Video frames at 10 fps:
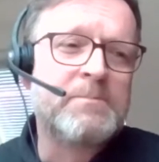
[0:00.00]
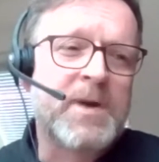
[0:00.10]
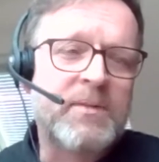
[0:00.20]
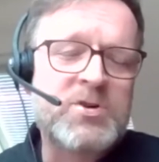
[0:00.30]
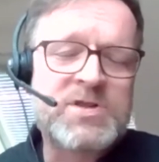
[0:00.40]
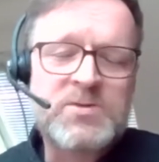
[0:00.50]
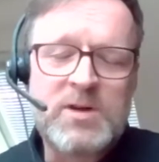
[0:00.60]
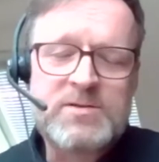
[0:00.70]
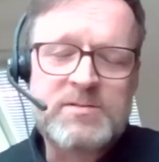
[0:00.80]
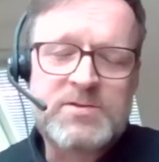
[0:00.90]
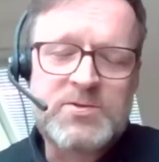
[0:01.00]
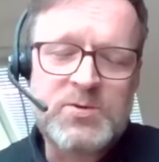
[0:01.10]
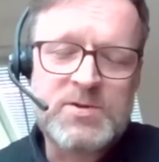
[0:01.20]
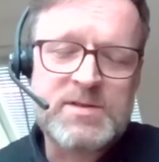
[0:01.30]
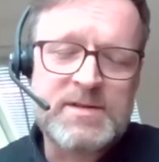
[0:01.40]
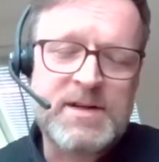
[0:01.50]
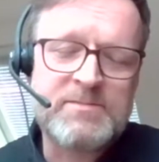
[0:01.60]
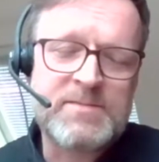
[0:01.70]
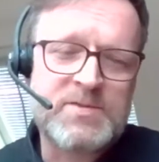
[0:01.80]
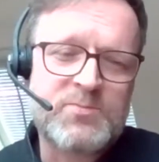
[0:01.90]
But I would just like to
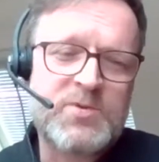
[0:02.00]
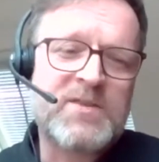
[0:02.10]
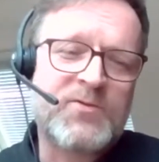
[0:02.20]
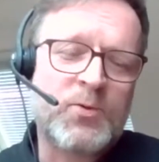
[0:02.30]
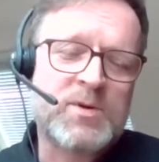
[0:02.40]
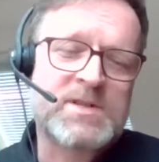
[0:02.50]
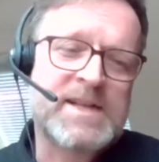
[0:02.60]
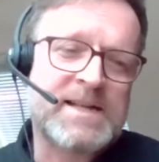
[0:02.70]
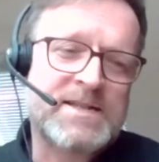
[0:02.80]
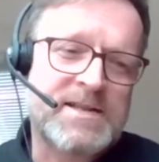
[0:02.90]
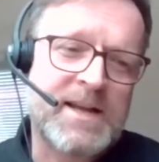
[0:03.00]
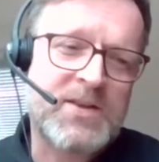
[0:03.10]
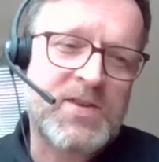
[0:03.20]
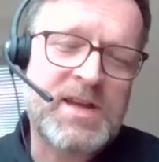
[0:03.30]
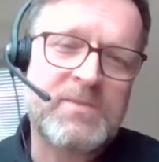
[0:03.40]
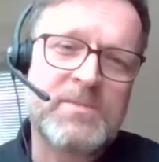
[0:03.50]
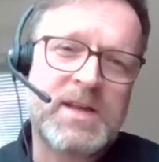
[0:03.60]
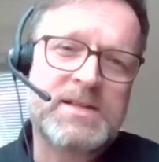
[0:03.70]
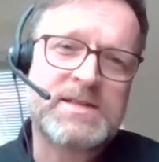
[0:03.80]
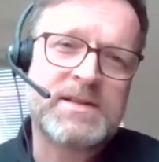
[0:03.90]
reinforce that theme
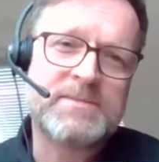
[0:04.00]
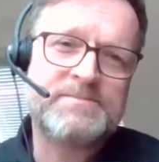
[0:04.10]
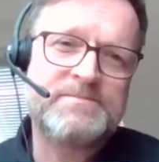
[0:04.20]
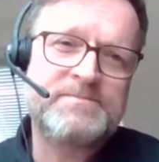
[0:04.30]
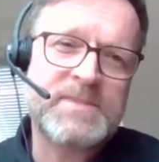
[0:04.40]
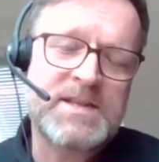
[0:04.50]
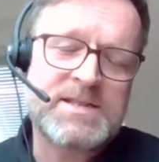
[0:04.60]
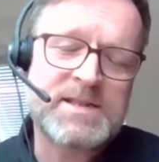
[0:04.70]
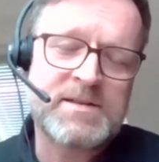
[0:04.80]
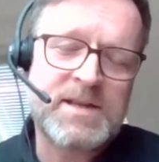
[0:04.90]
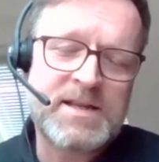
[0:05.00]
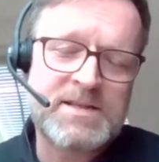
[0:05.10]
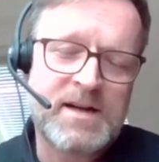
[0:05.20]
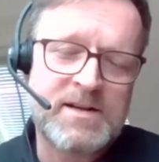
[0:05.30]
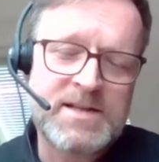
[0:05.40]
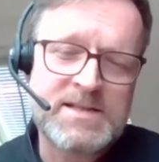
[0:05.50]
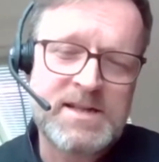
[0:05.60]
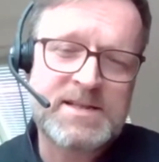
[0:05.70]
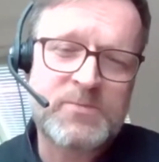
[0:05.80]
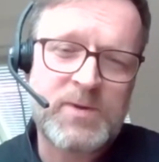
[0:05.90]
that I think Tara
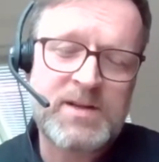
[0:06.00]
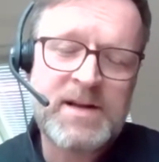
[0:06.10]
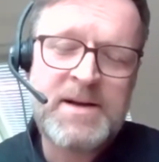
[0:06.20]
started with.